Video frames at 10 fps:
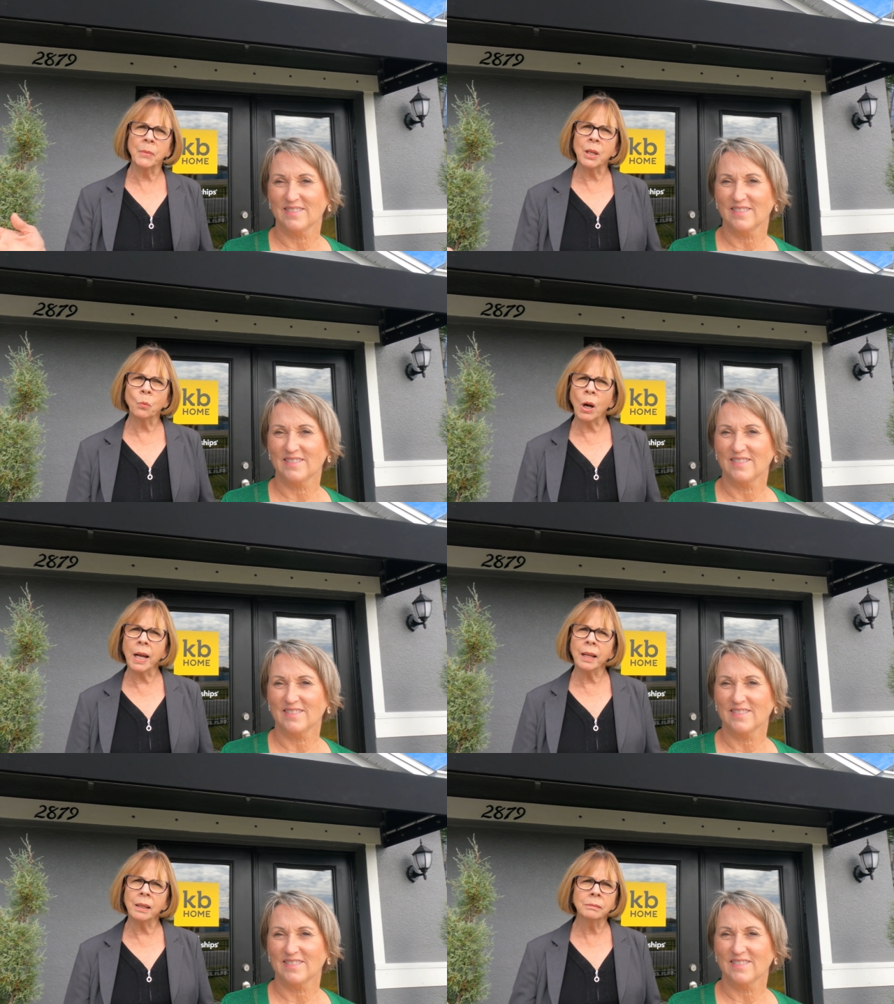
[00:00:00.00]

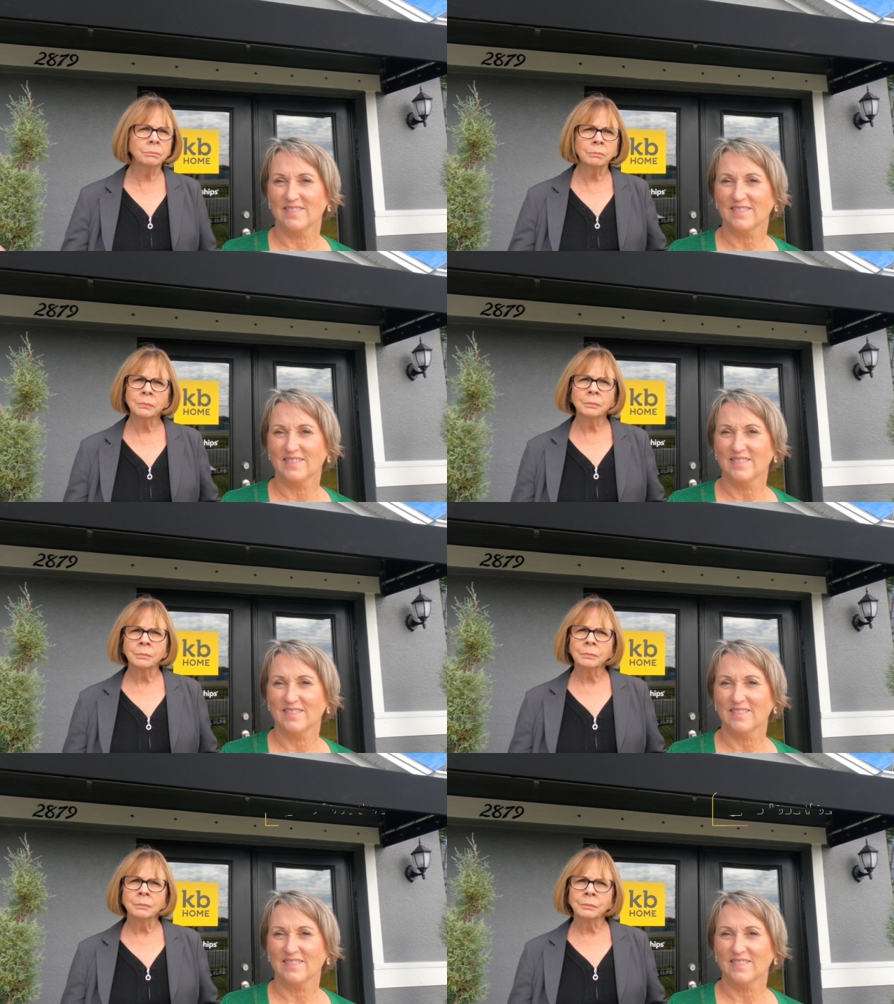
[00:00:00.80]
Speaker 1: Meanwhile,
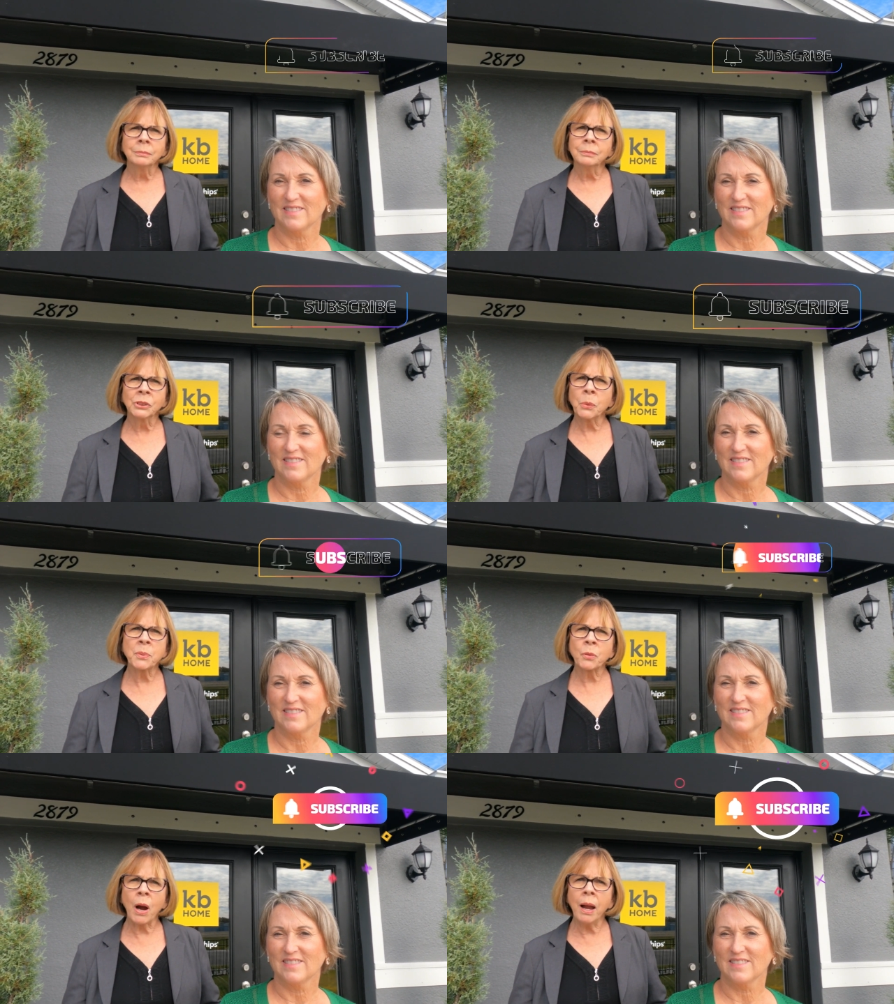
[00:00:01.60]

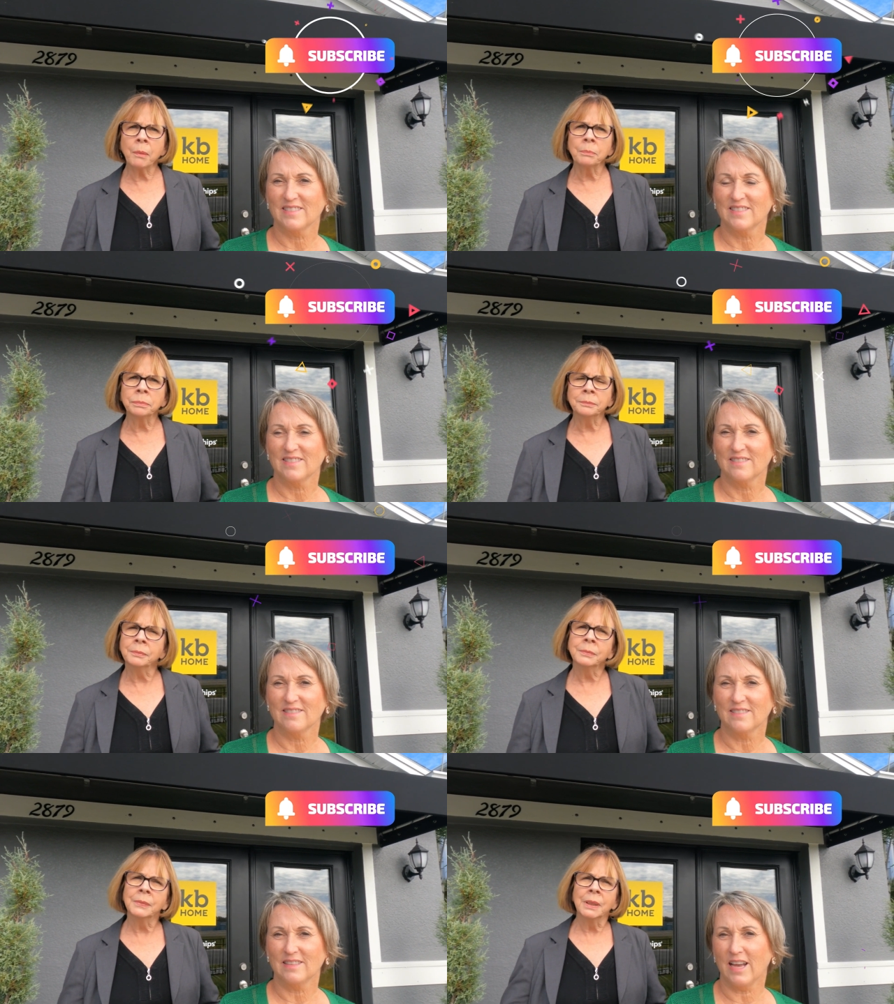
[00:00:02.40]
subscribe,
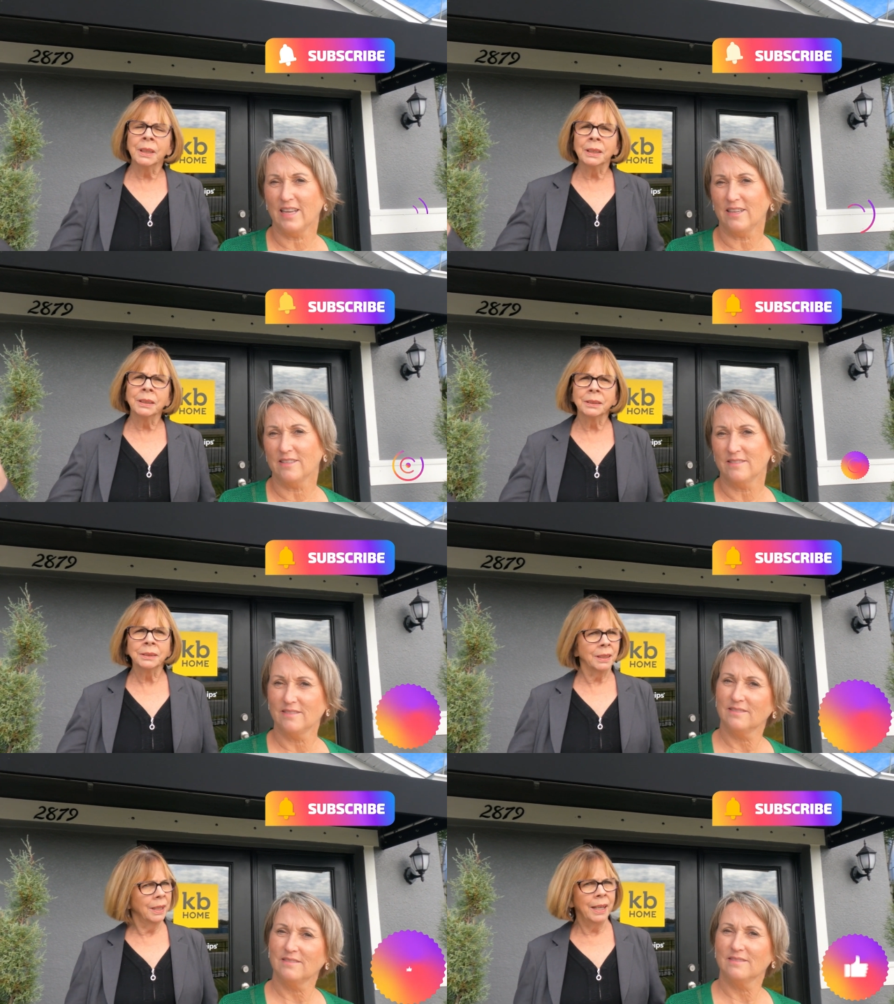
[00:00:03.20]
like,
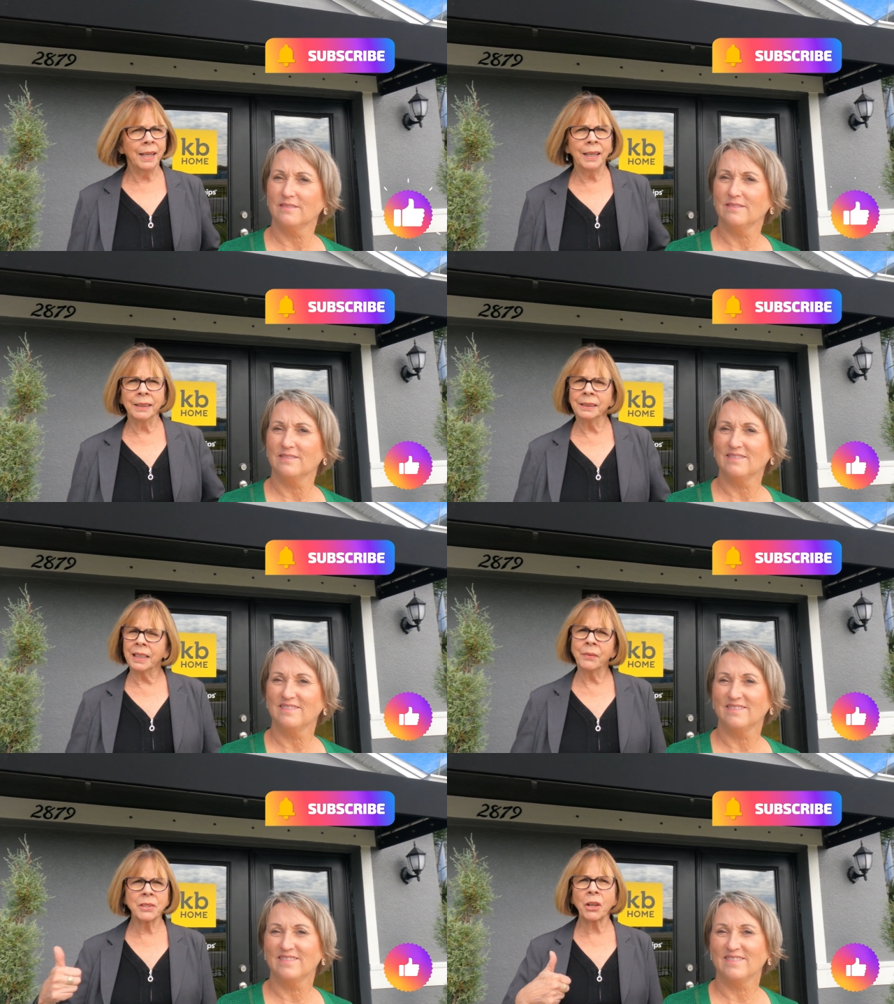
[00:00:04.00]

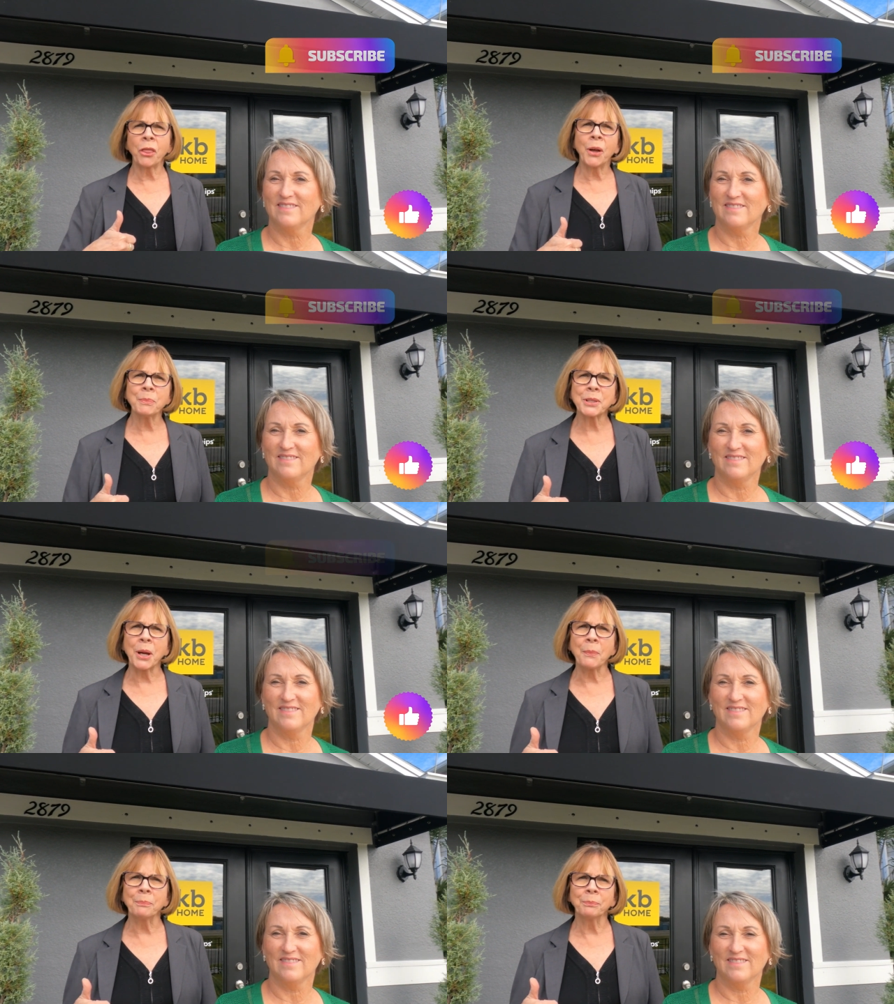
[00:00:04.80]
and give us a
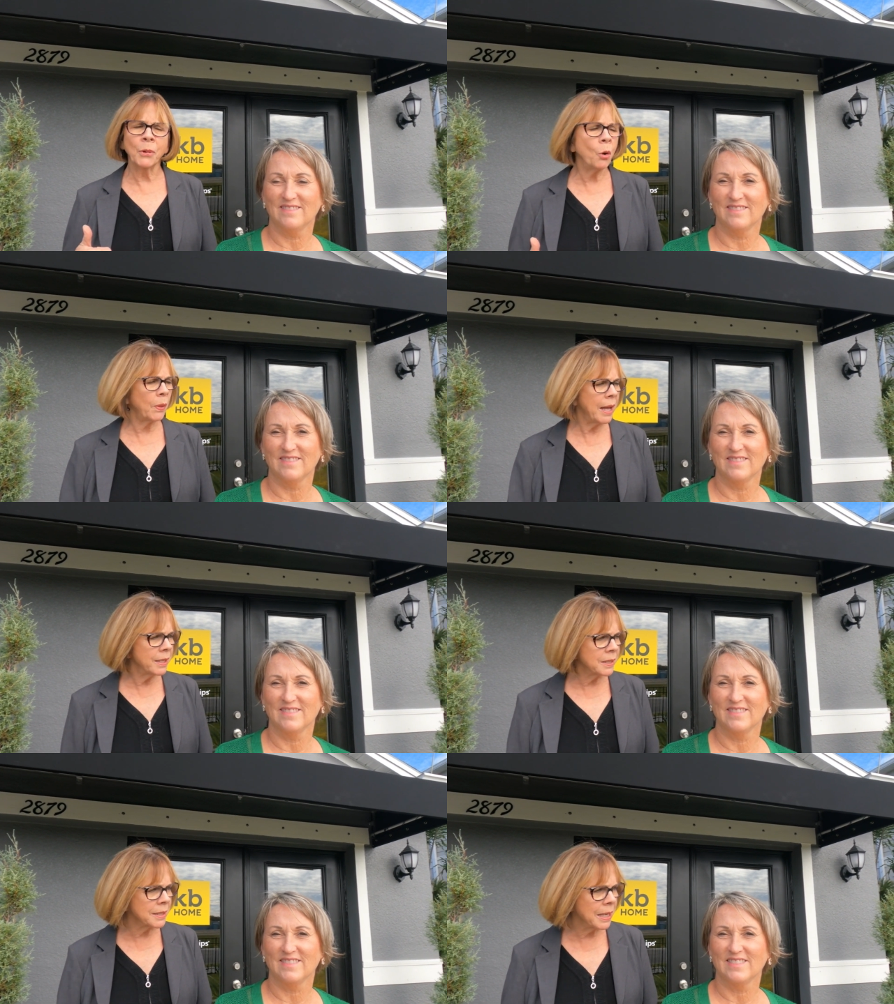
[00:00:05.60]
thumbs up. Oh,
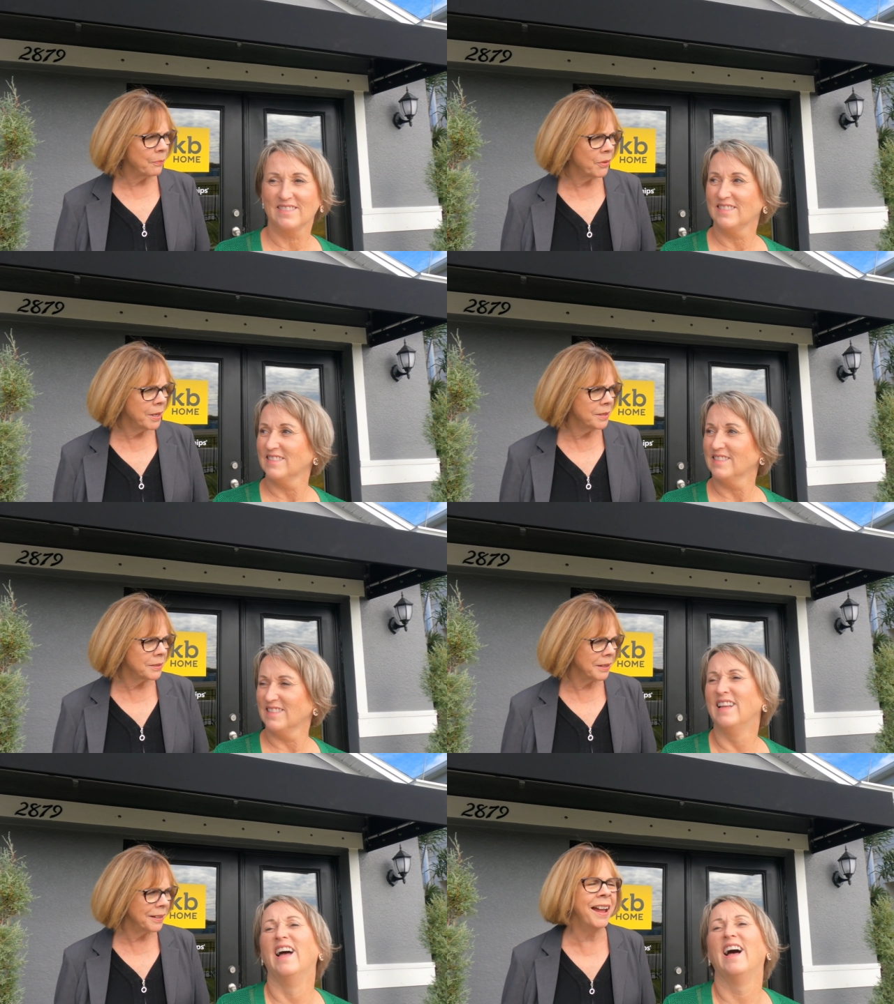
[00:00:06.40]
that is the same thing,
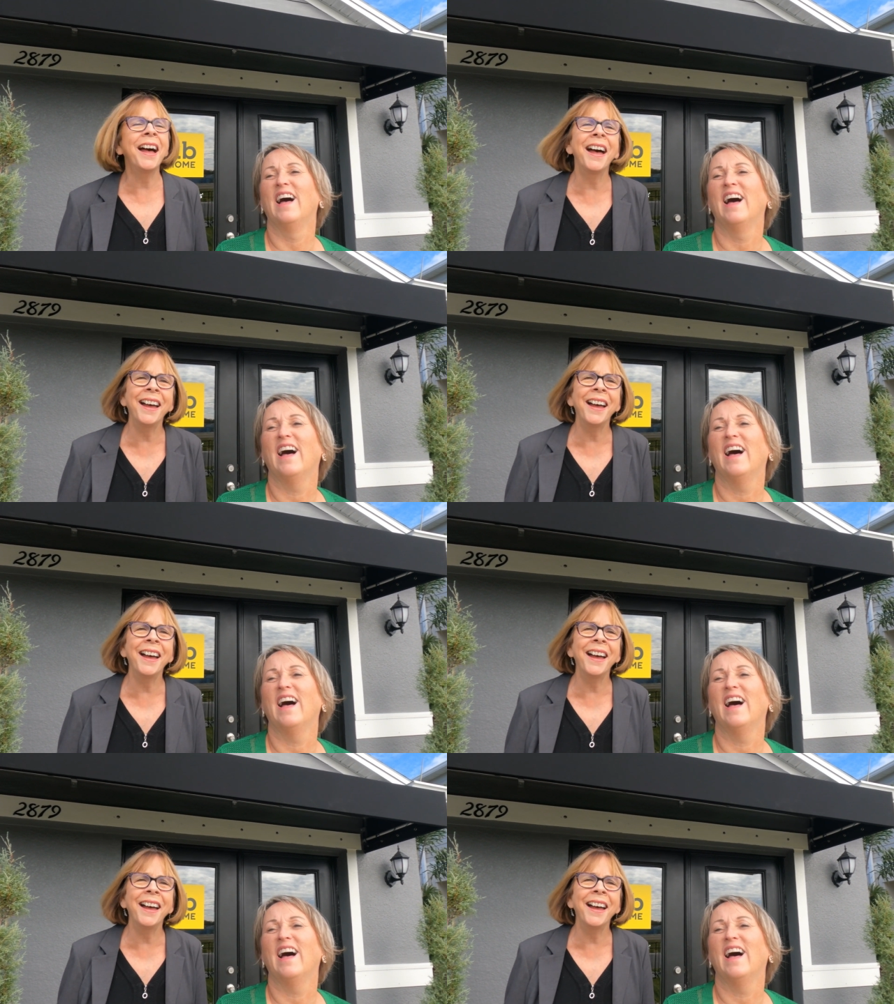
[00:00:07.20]
isn't it?